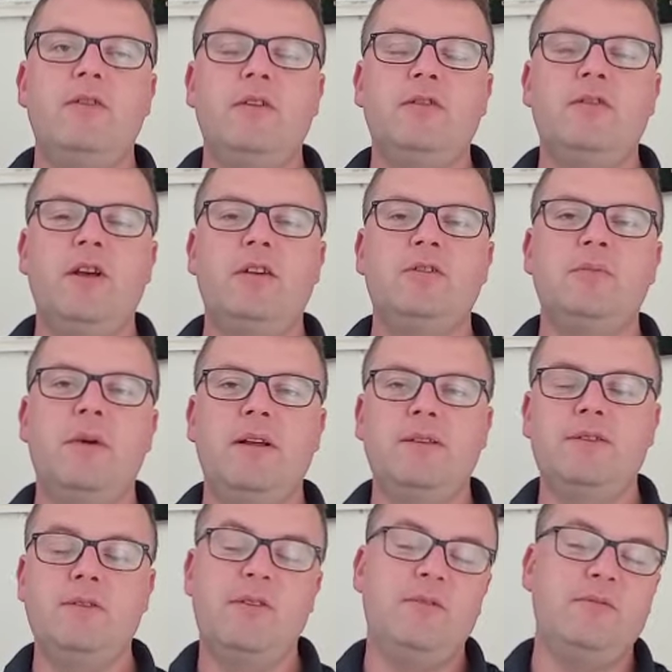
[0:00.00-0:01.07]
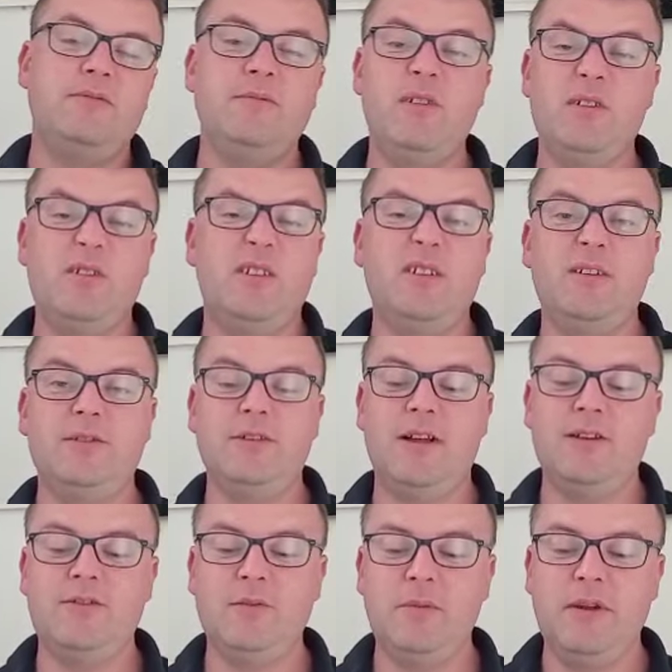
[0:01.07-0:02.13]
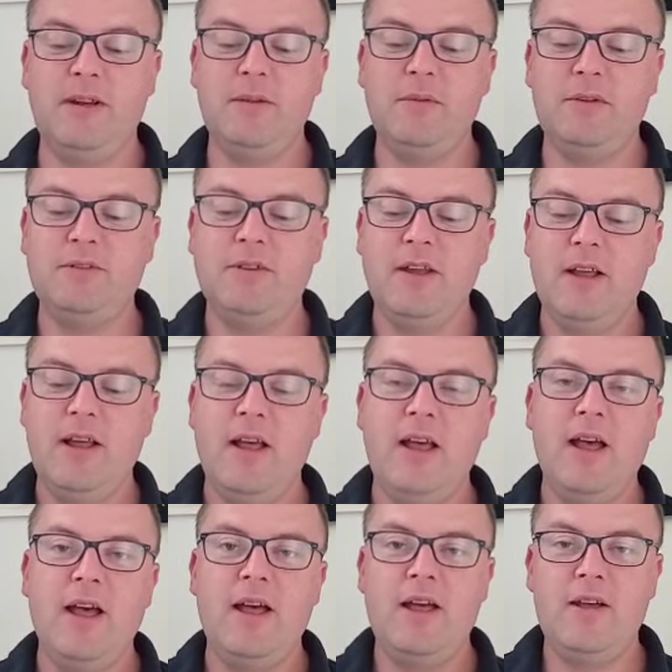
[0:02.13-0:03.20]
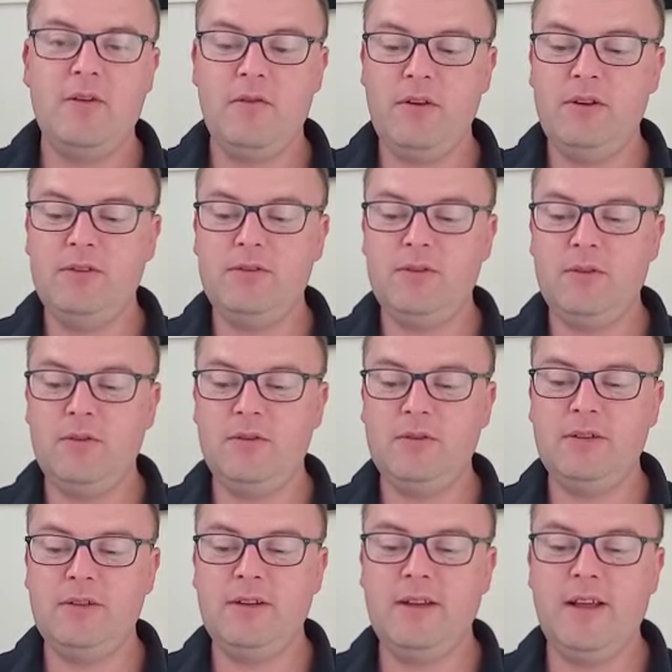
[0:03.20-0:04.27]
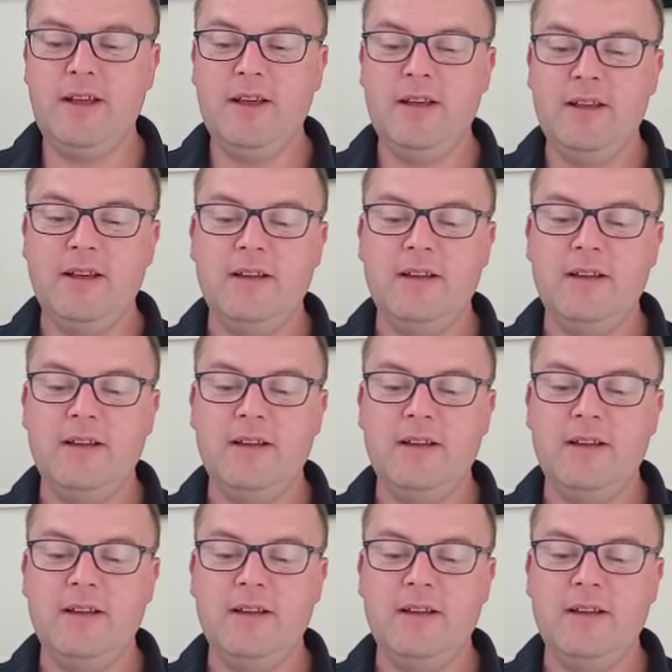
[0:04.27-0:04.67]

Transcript: chess man. So wasn't a disaster by any means. Right. So today,